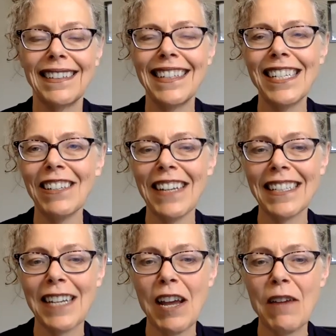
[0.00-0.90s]
Until
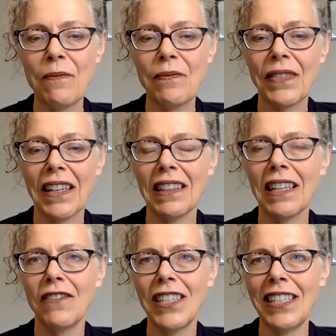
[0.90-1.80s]
next time,
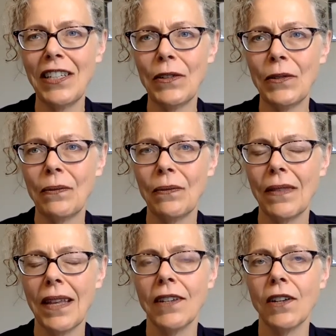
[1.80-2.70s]
love to you
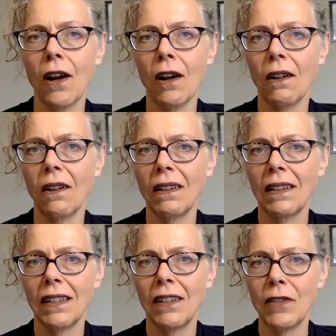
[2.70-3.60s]
and all
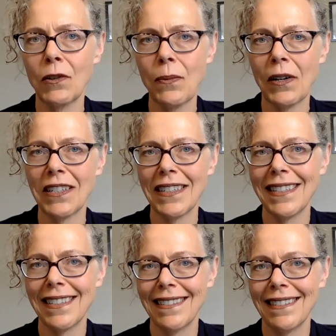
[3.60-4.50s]
of your
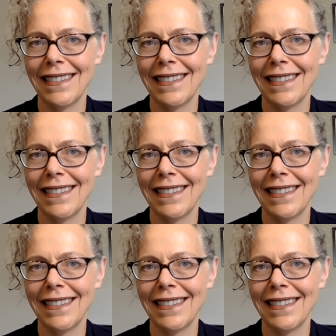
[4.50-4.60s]
parts.